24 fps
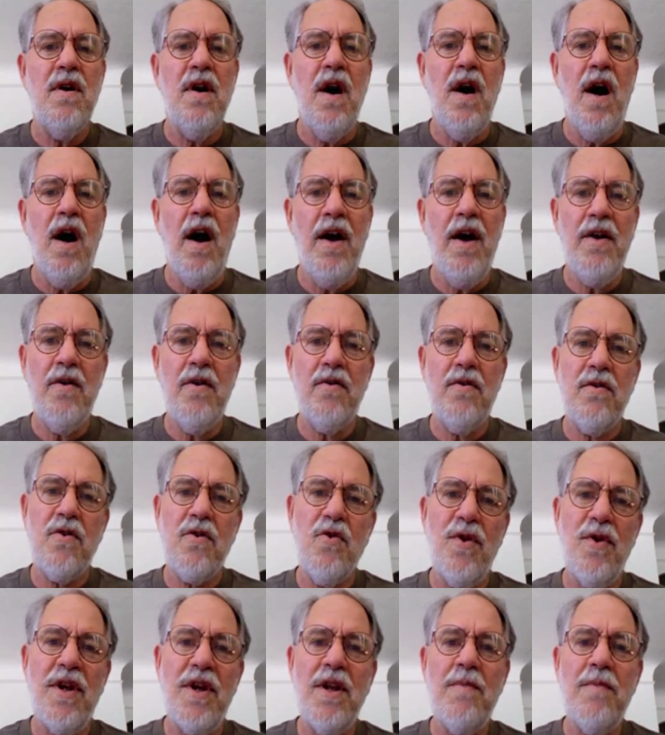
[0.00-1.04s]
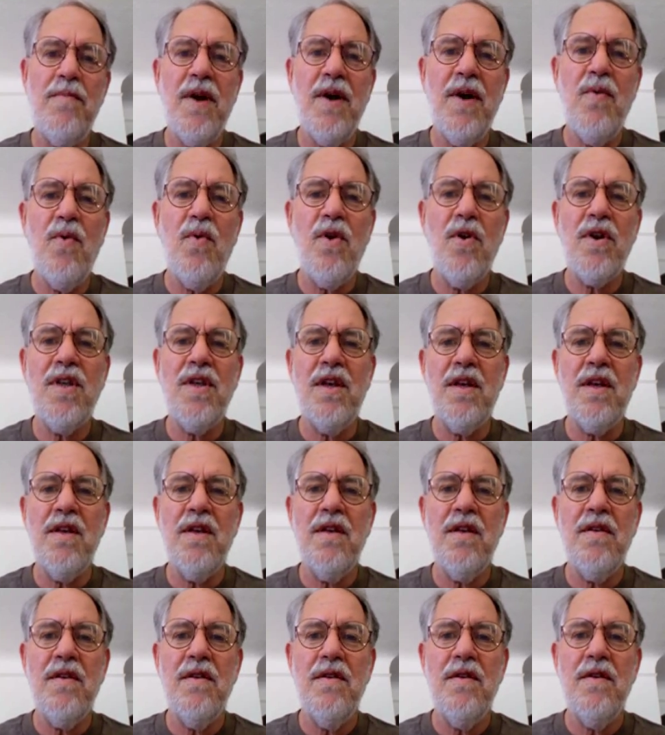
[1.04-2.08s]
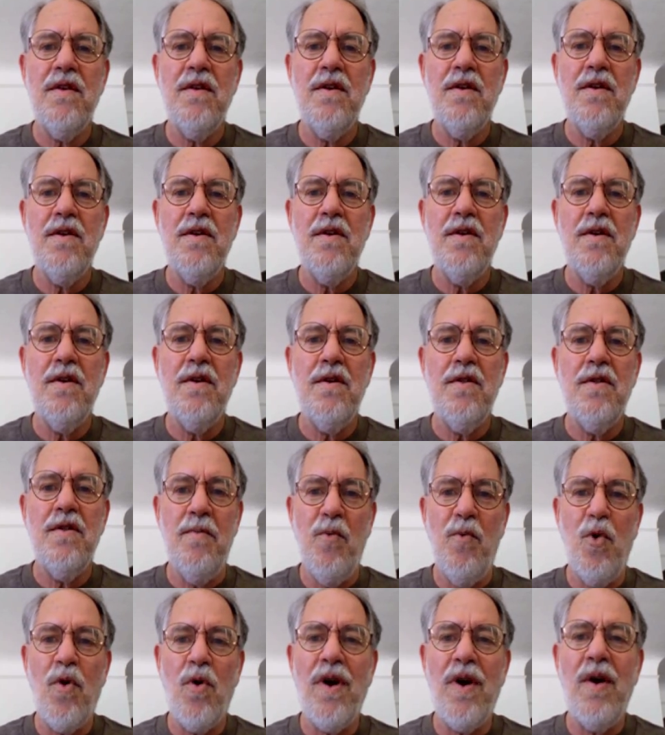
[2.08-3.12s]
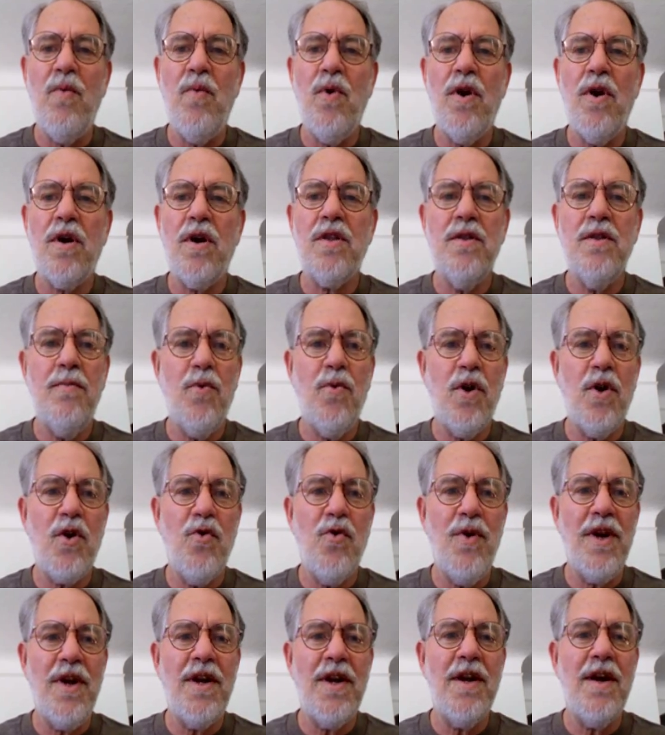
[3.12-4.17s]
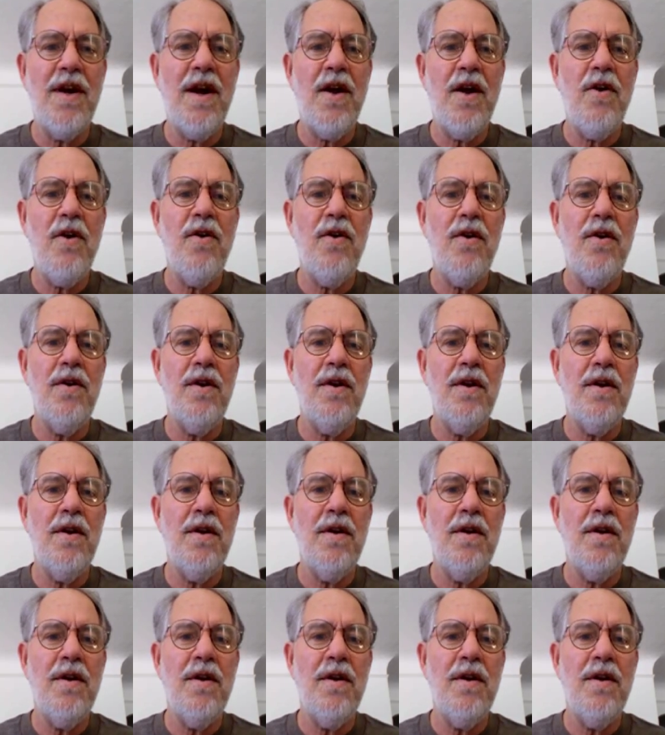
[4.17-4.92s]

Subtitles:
I earn credit by working. The more I work, the more credit I earn.